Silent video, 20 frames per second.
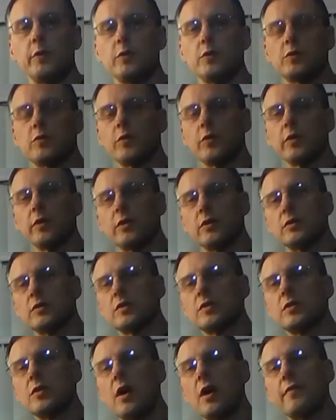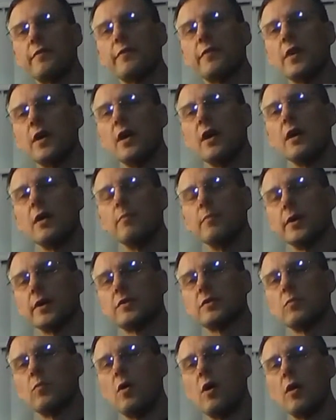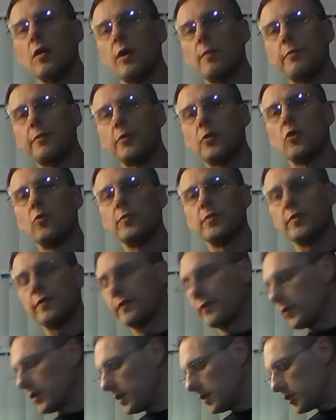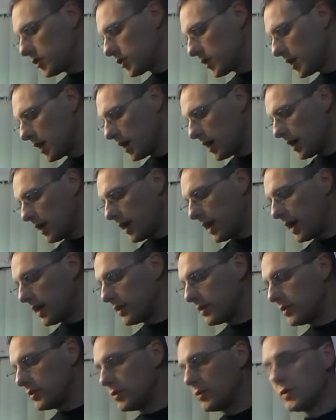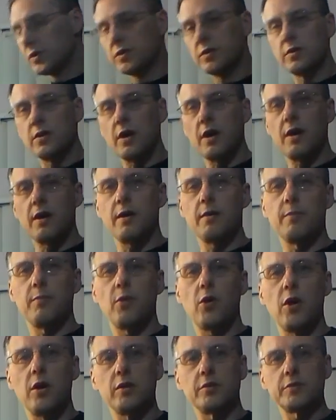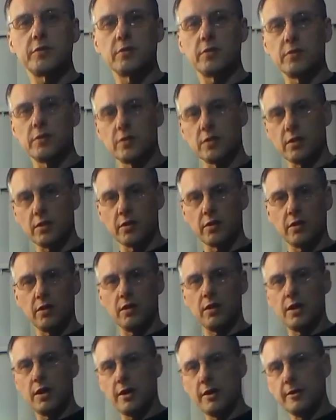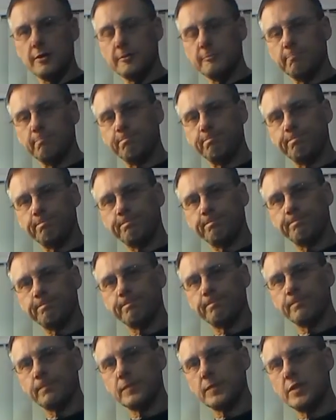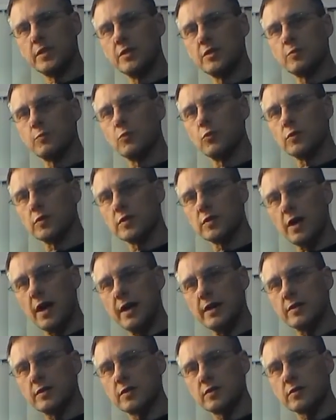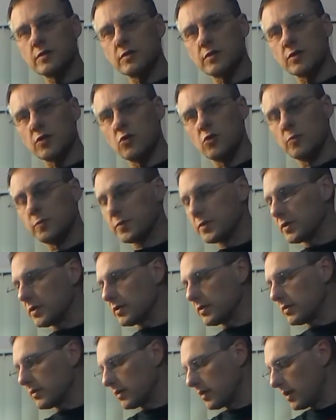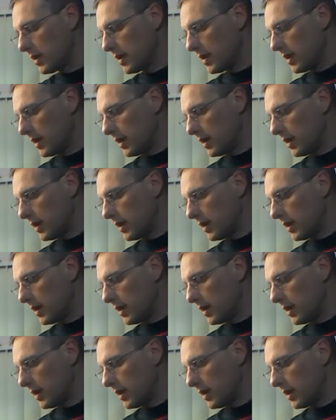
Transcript: we use really good stuff. Mix them all up, throw them in the fridge, and use balls. These are little teaspoon-sized scoops, and